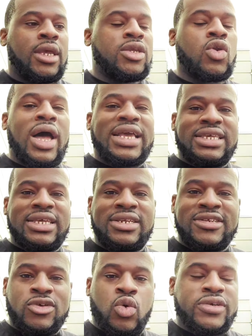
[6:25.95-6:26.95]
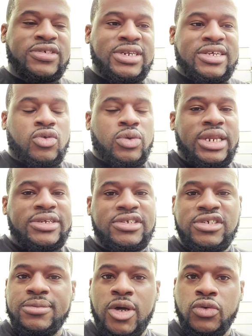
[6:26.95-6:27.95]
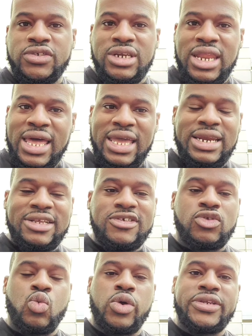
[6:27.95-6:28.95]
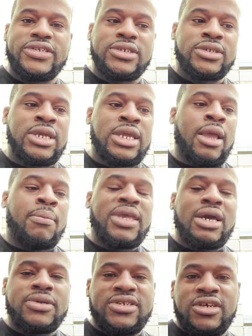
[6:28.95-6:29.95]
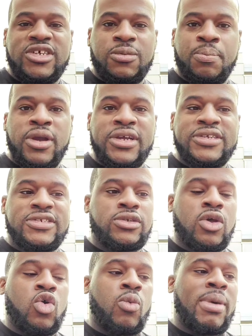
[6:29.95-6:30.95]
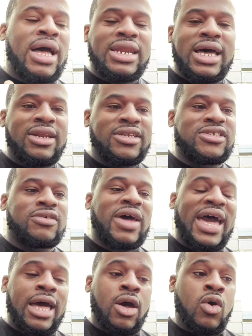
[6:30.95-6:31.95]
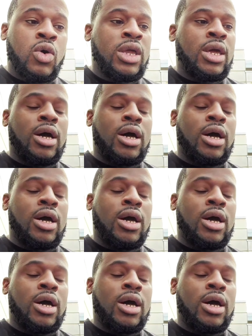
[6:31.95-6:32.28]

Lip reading: you know, I get this question as a relationship coach a lot, and I just wanted to be able to express, you know, my knowledge of how